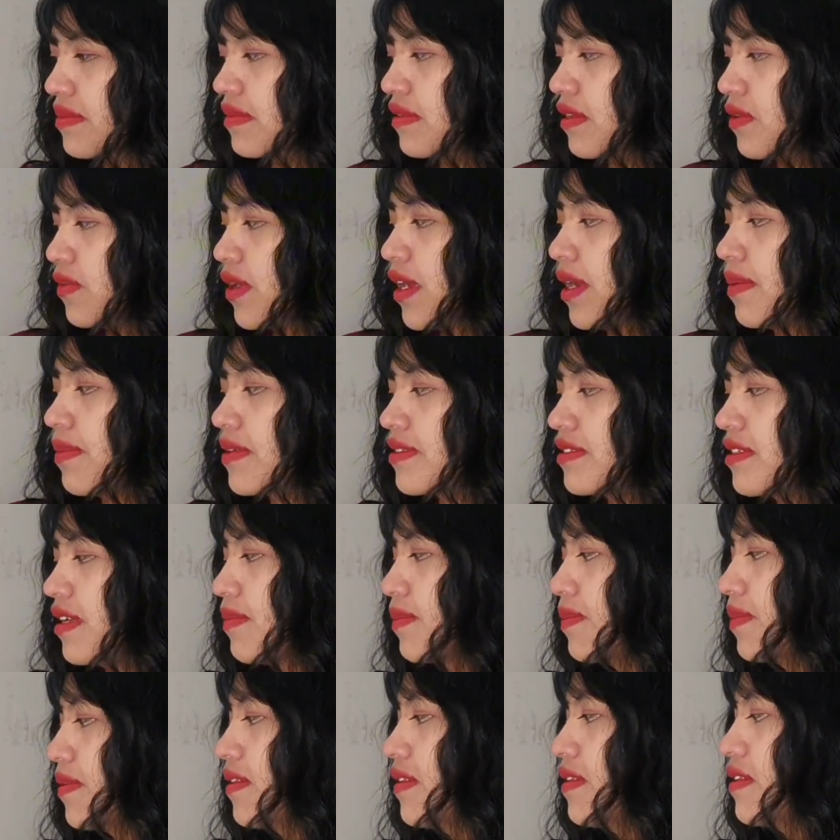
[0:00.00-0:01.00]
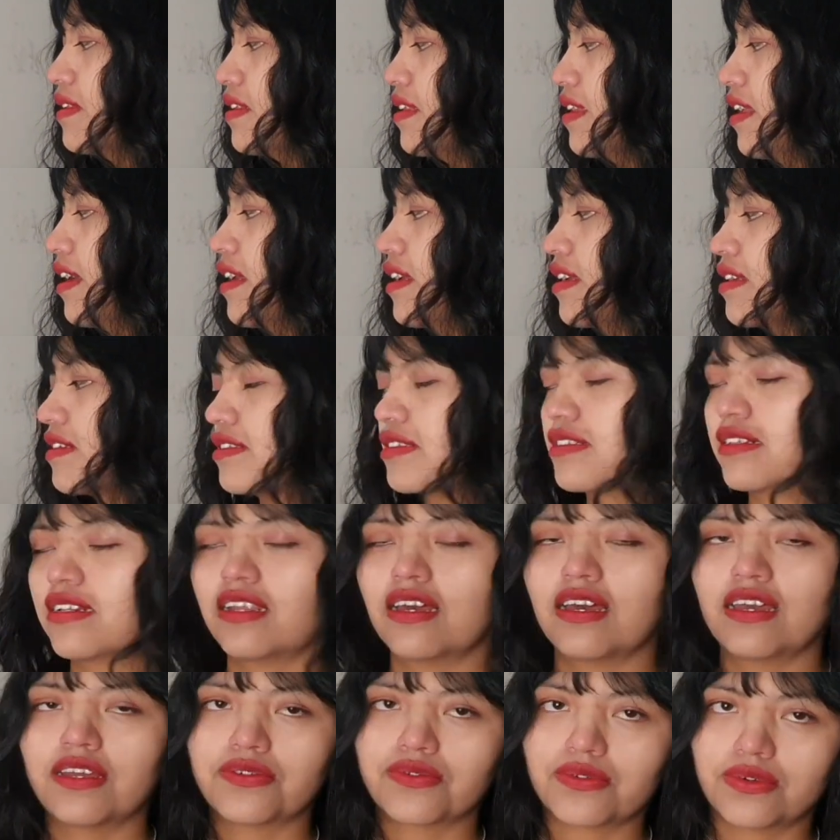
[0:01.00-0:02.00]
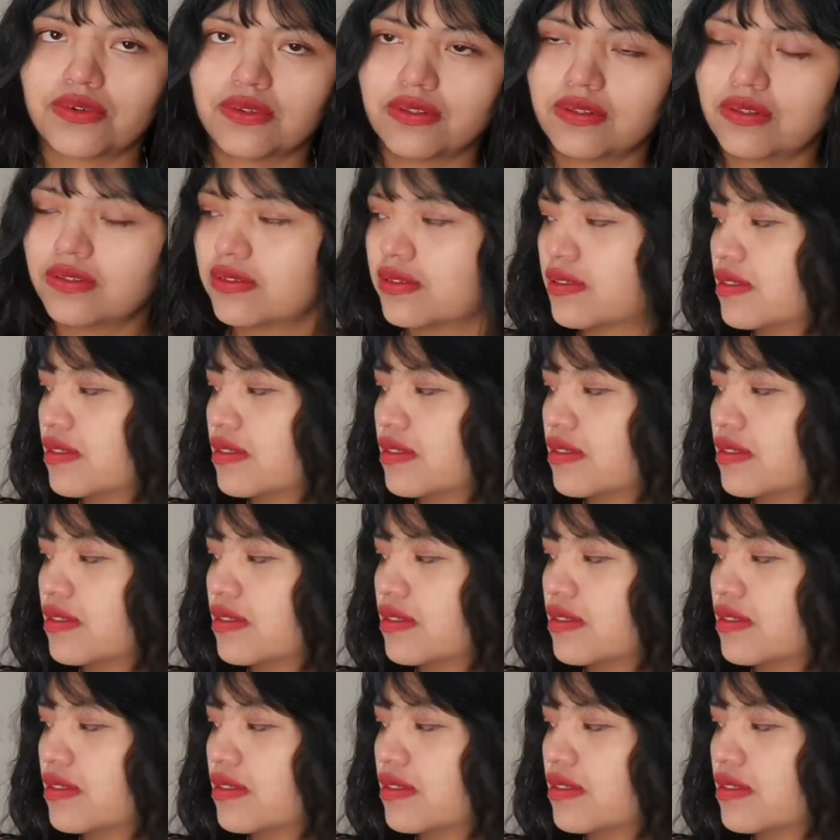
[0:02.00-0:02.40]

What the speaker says: we have example like slide rule.